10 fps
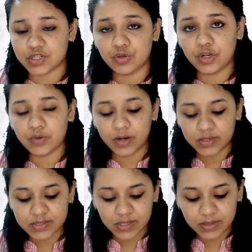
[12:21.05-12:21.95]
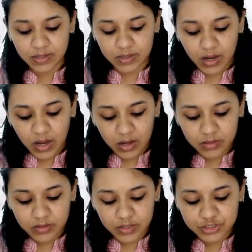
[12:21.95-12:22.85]
You need to understand that a
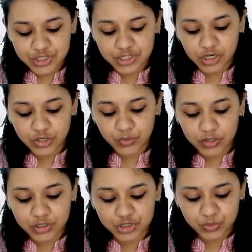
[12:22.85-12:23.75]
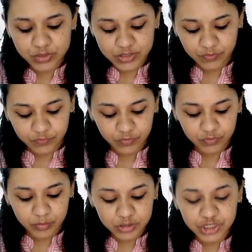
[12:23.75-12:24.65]
registrar to an issue is different
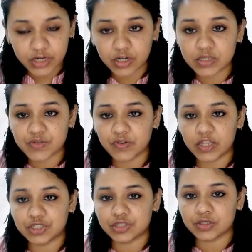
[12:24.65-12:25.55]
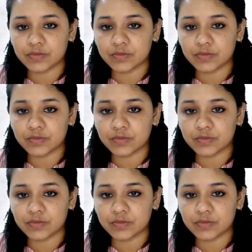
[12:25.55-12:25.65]
from a share transfer agent.